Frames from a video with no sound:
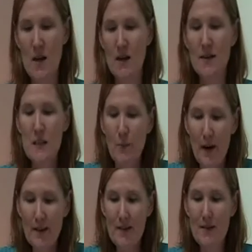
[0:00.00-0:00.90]
These
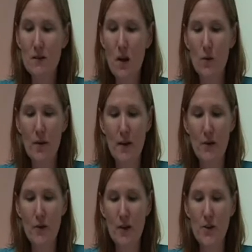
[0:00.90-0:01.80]
practices, along with the
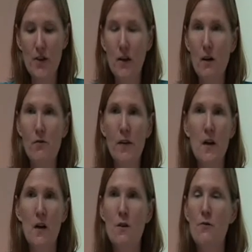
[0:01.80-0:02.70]
introduction of
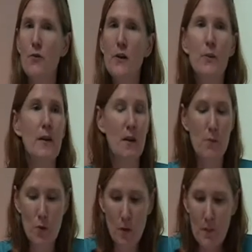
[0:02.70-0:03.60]
frequent
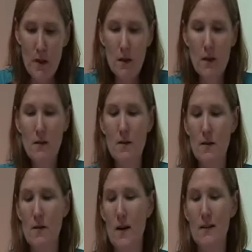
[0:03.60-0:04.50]
communal
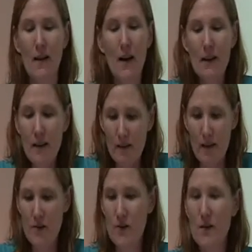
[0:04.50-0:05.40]
meals, ataya
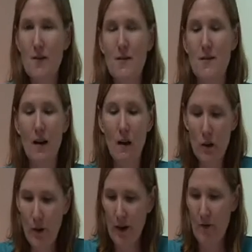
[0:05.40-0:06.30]
sessions,
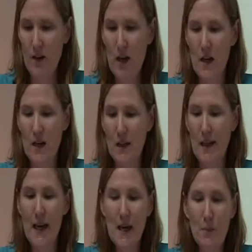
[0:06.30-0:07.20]
doll crafting,
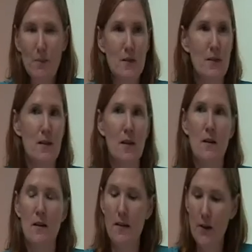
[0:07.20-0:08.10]
games,
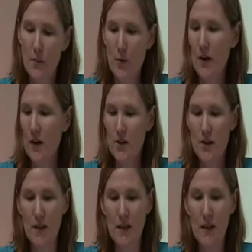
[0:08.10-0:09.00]
theater
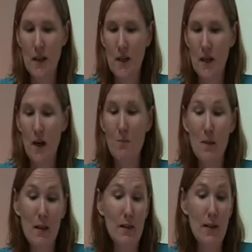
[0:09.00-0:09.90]
production, a
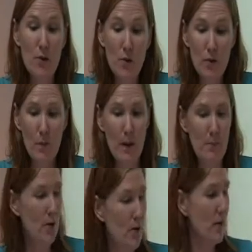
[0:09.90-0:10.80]
monthly
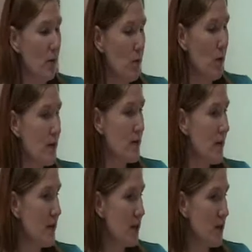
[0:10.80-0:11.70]
newspaper that was
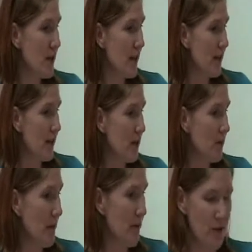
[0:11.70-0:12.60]
initiated
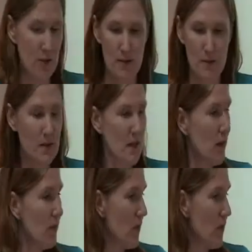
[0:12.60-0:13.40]
by patients themselves.